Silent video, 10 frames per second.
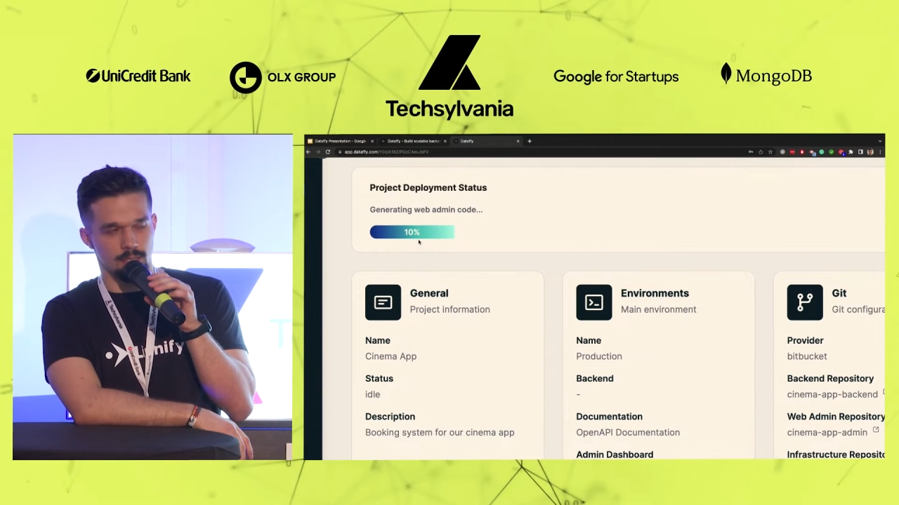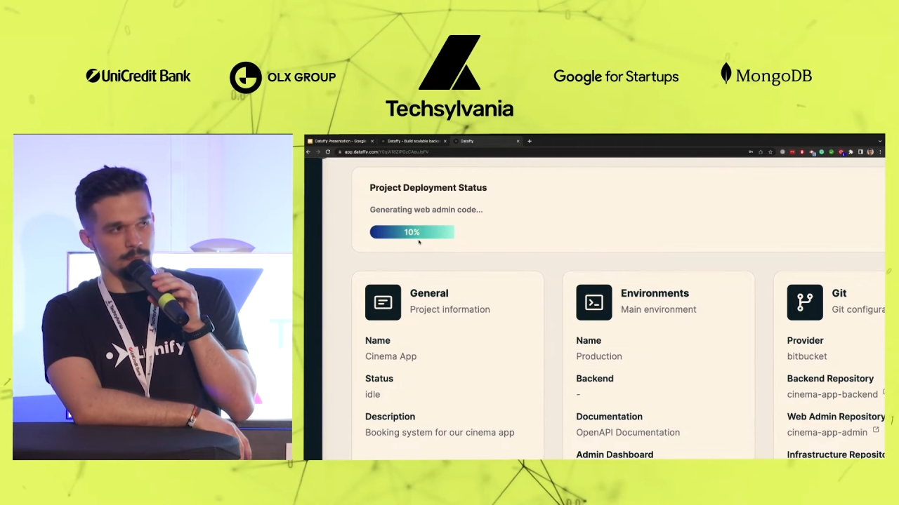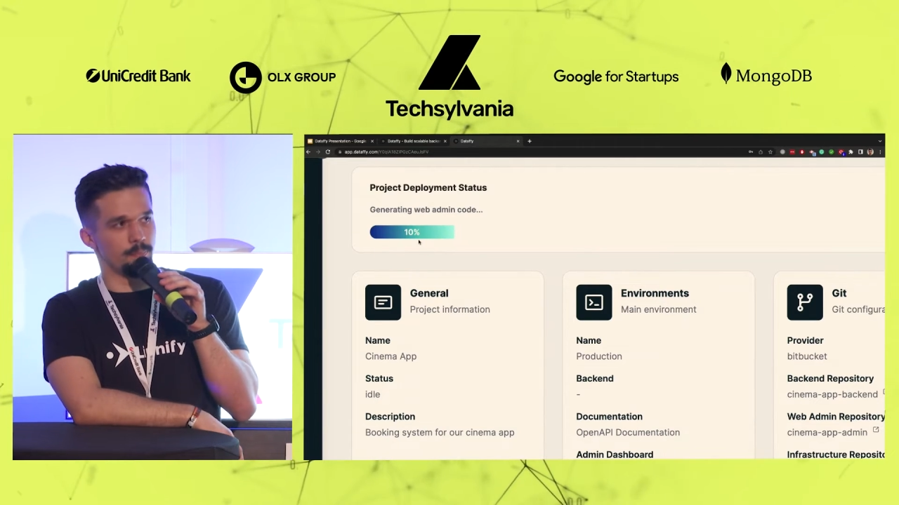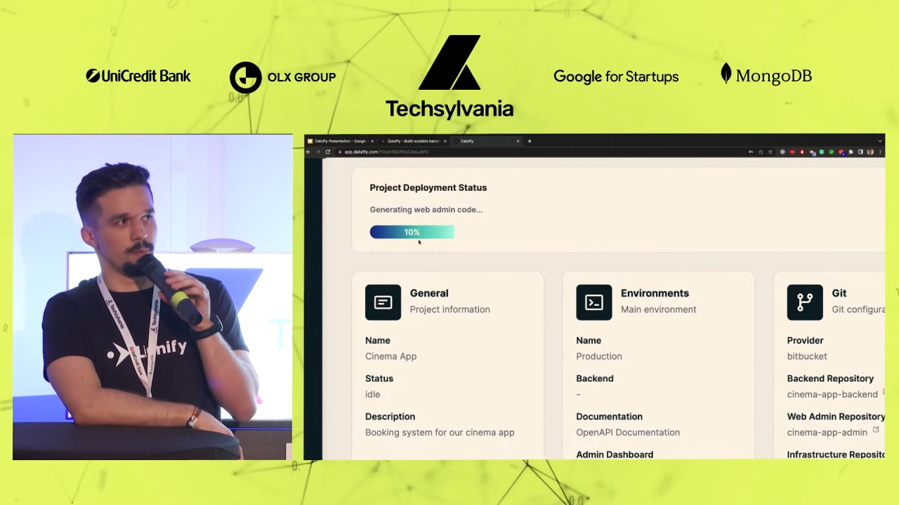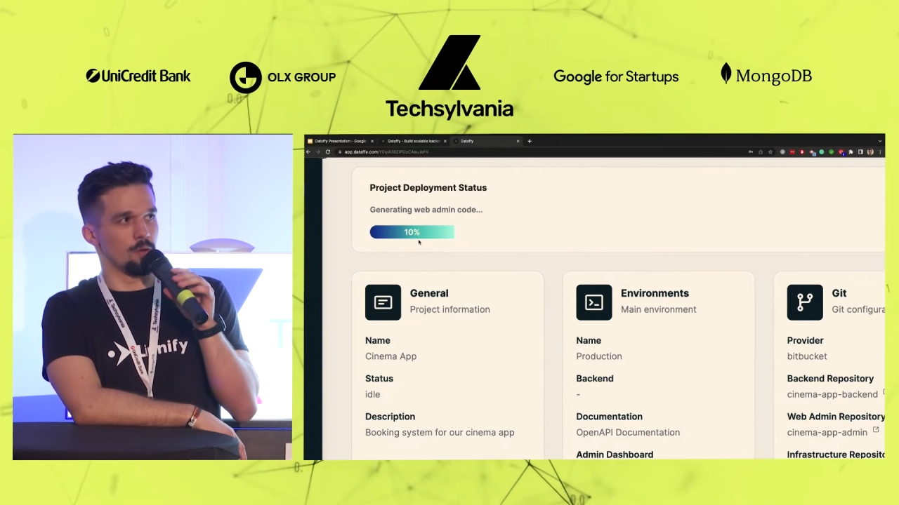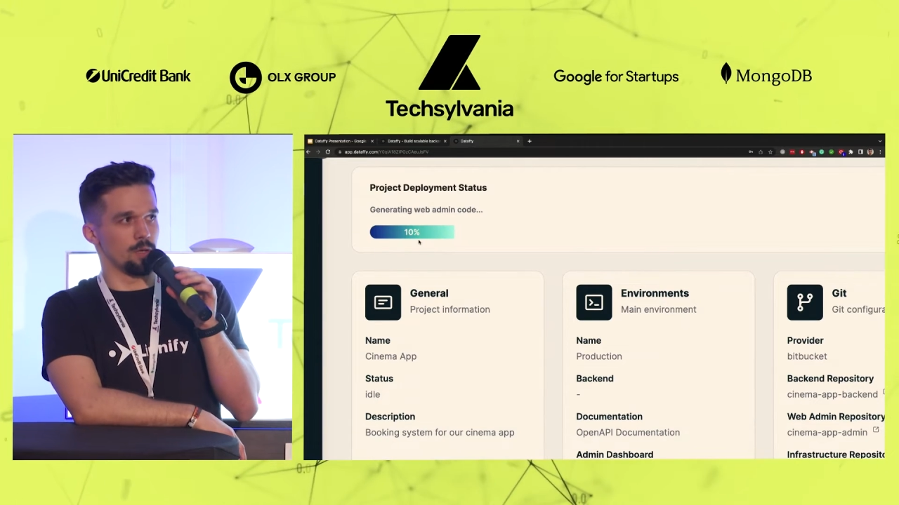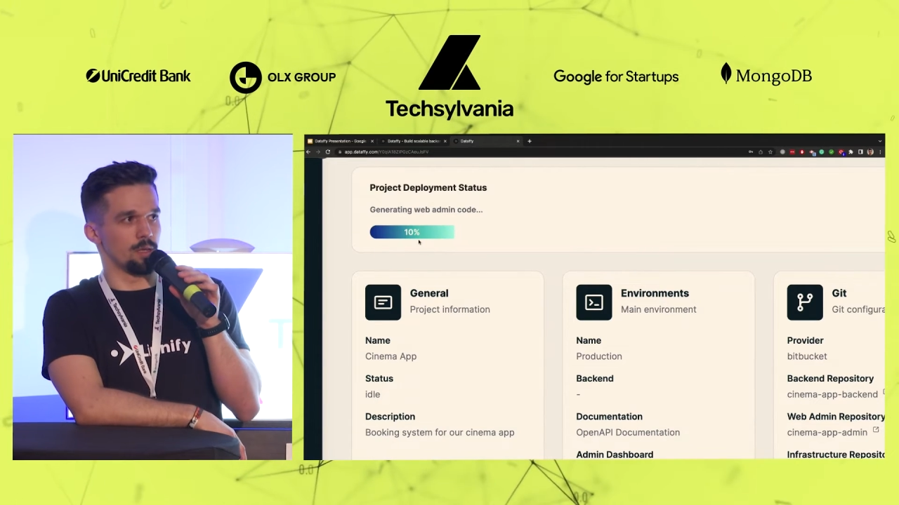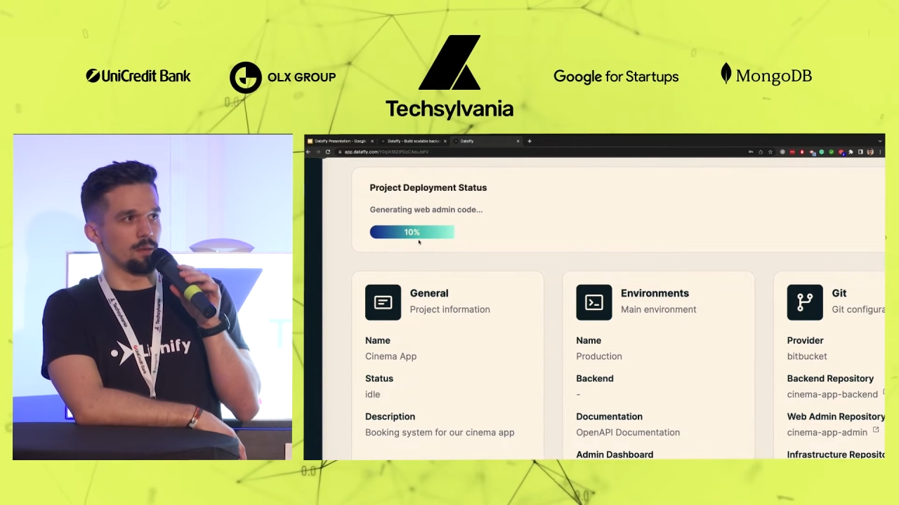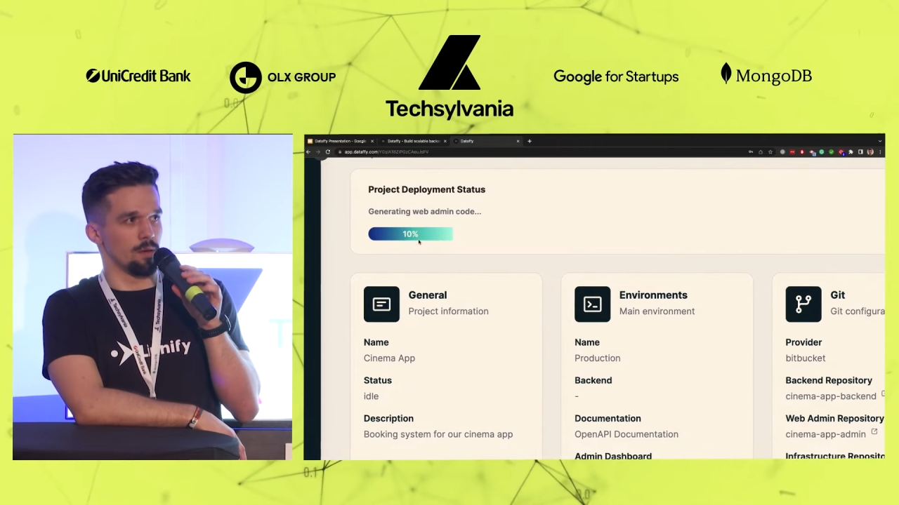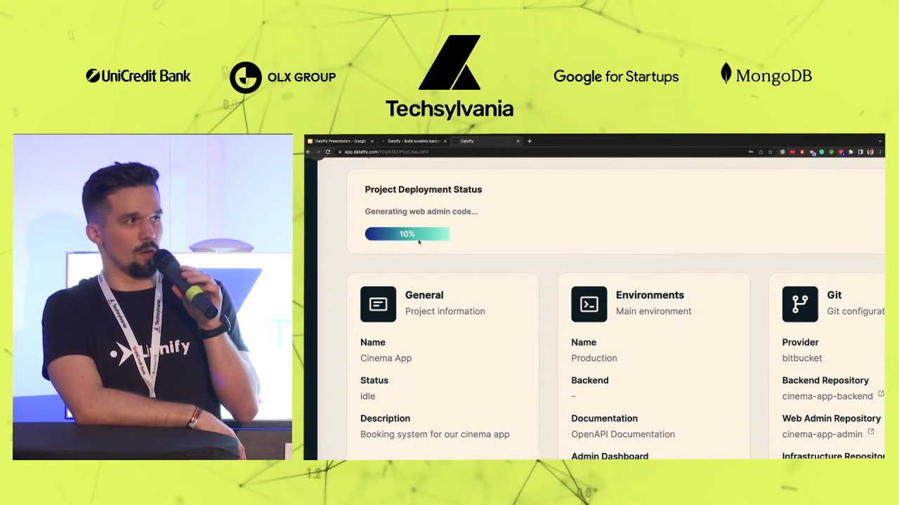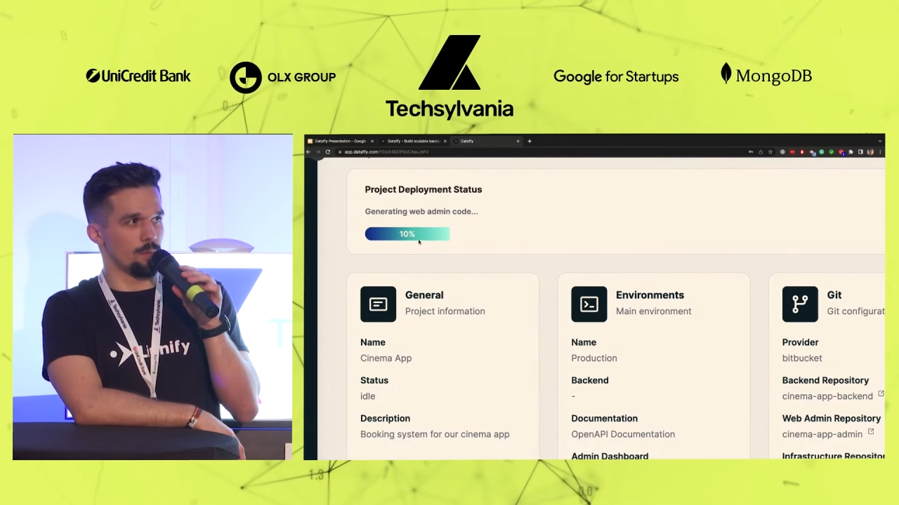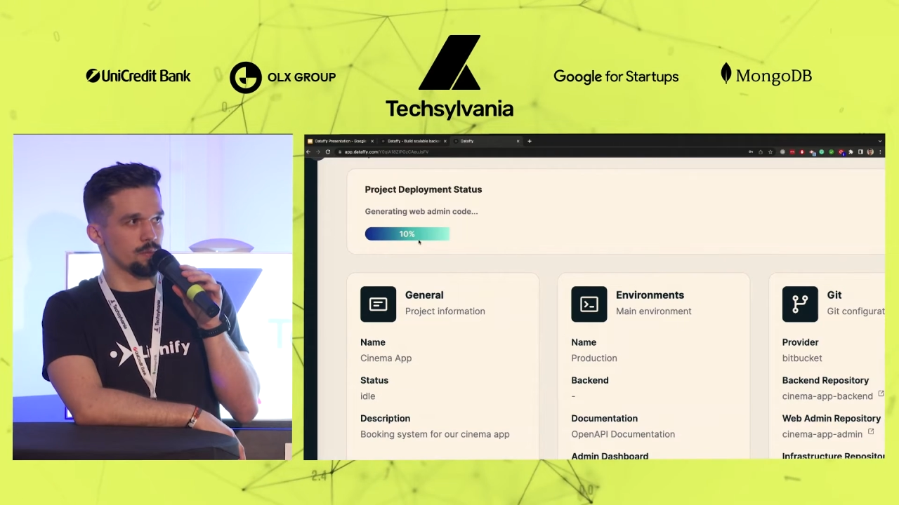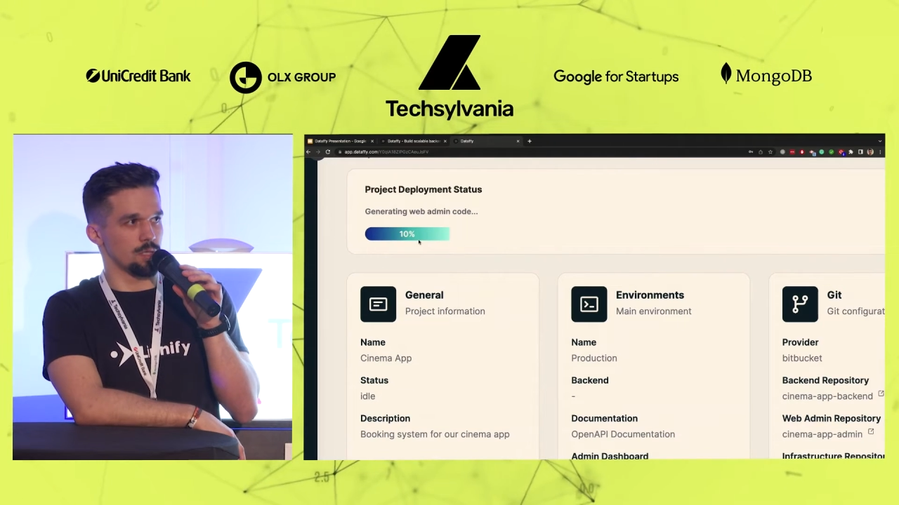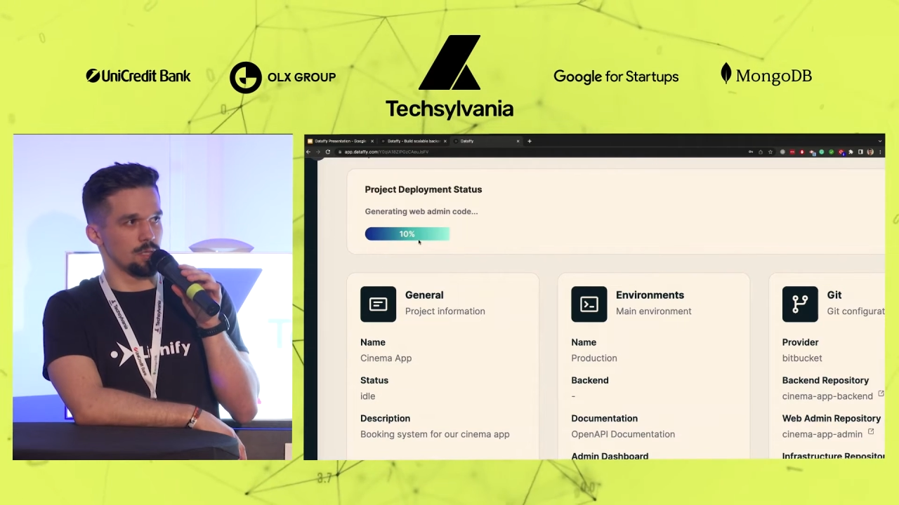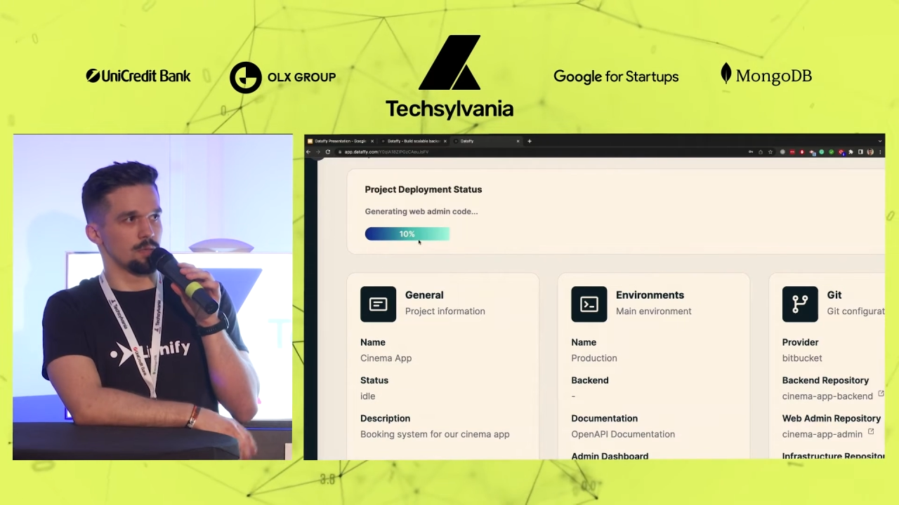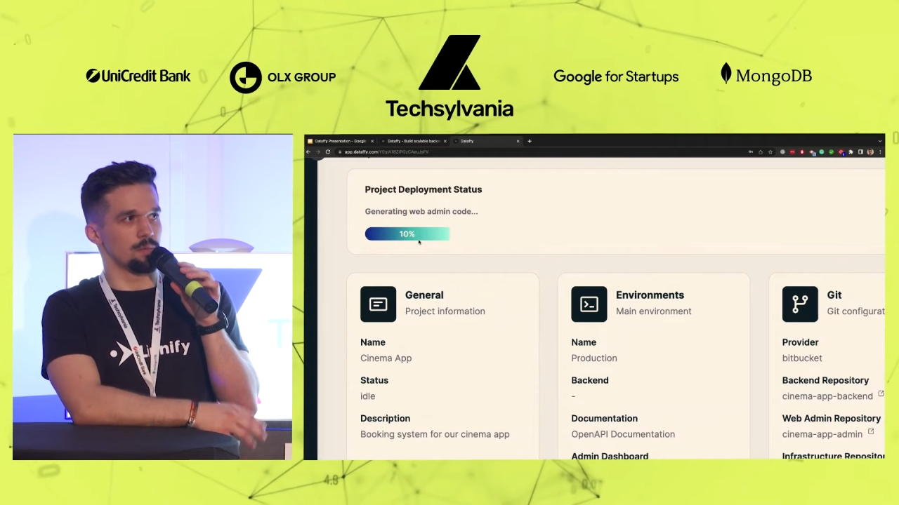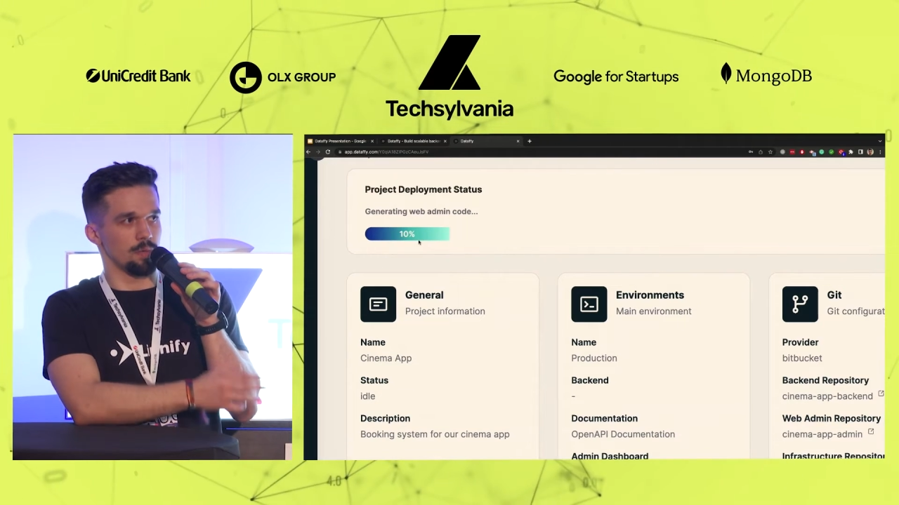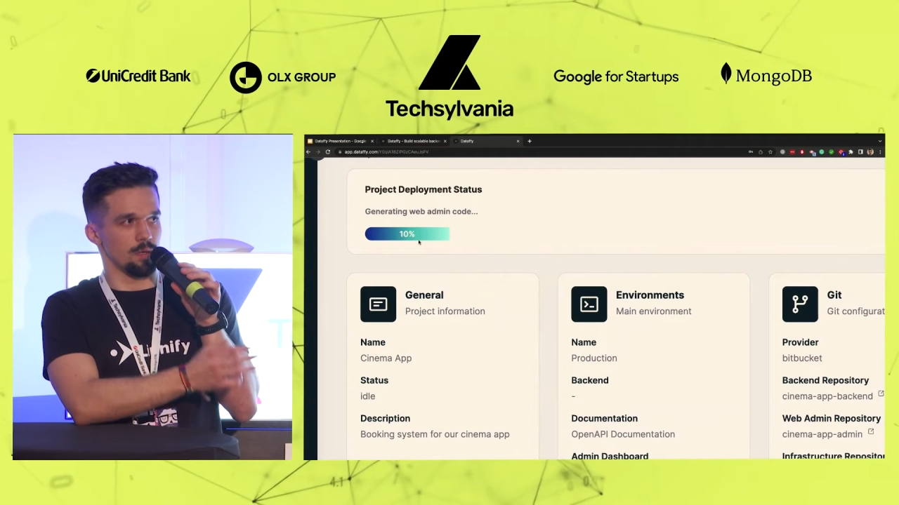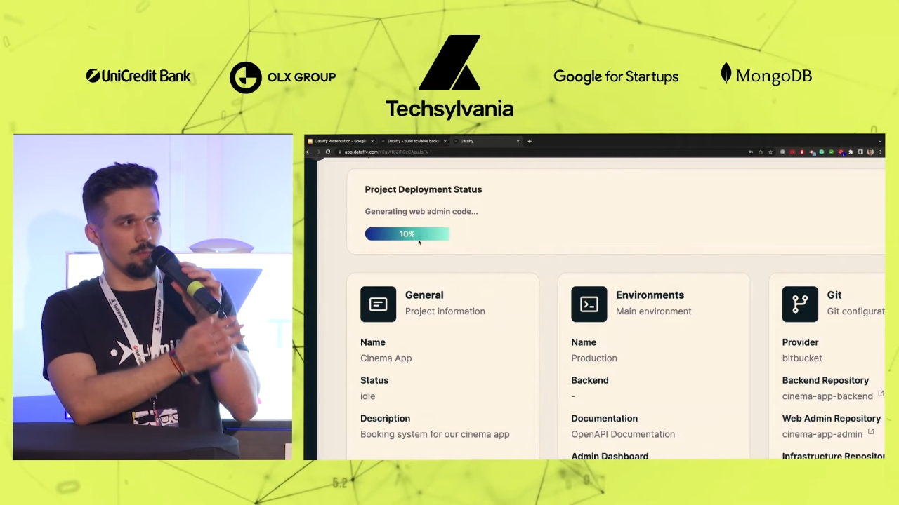deploy option,